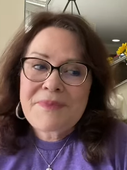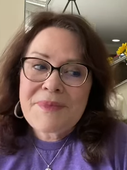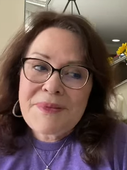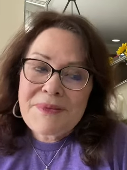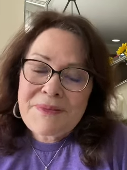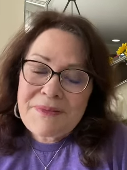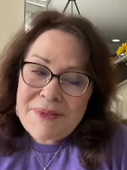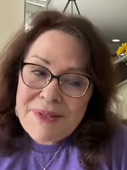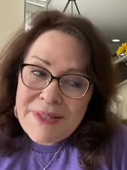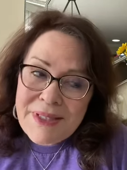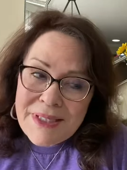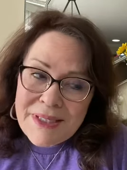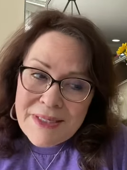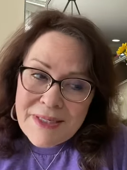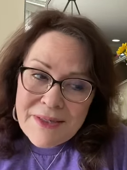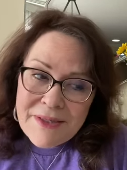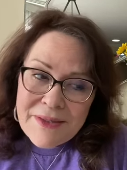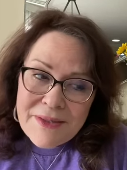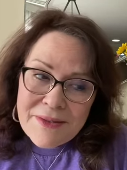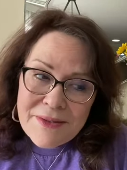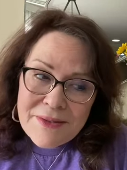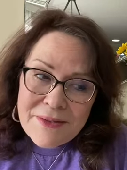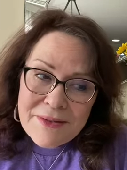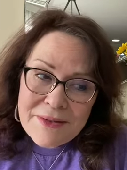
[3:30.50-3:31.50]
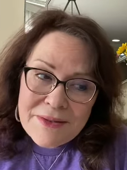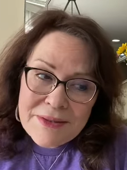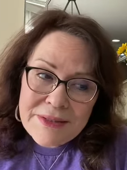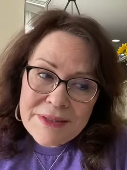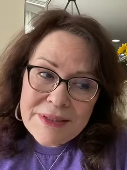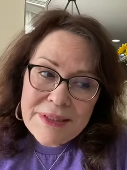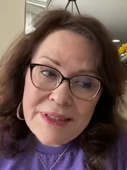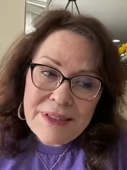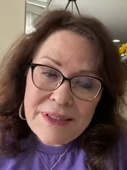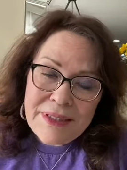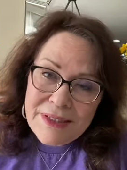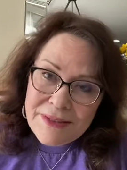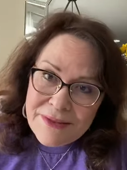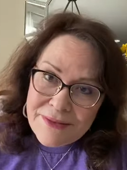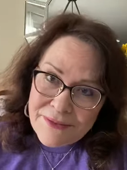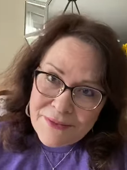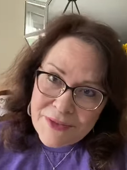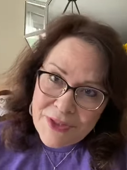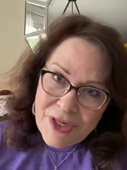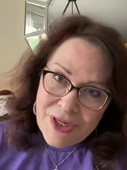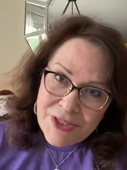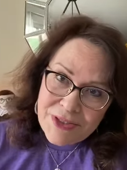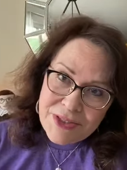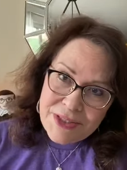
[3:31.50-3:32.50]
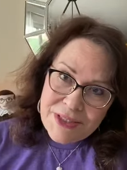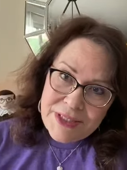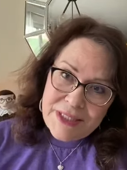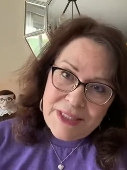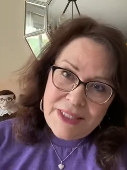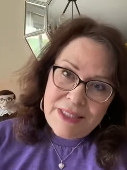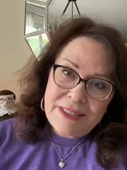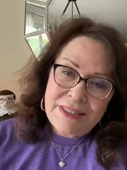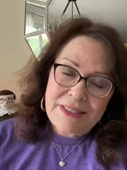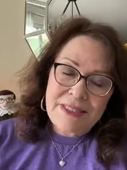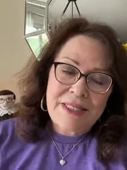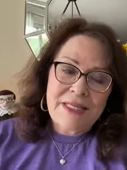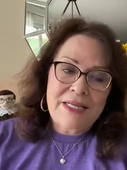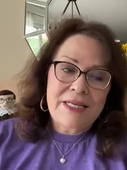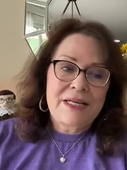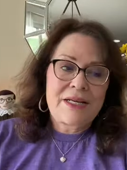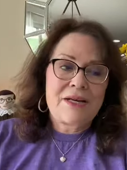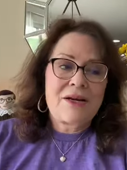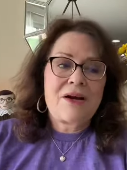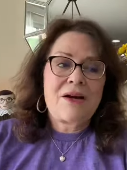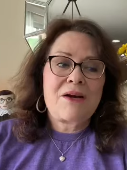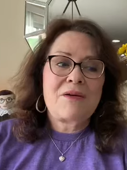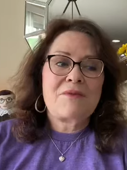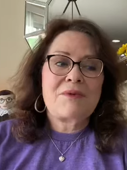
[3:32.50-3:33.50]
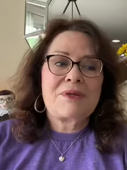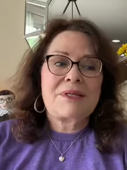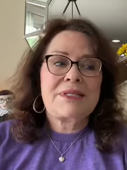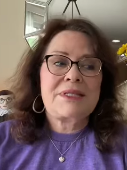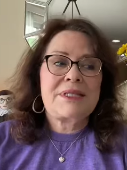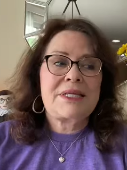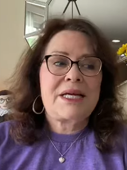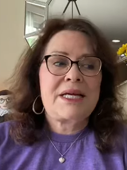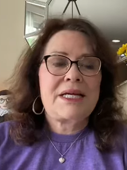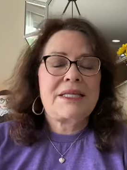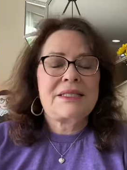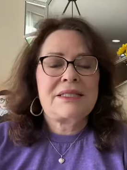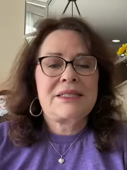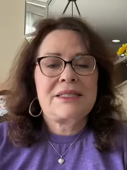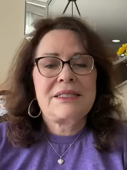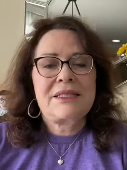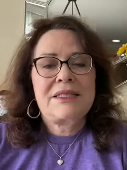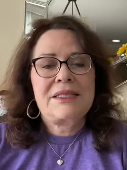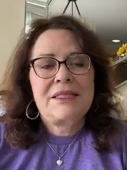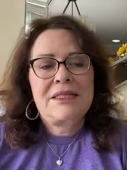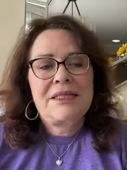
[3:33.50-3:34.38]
the collective consciousness that I got was that,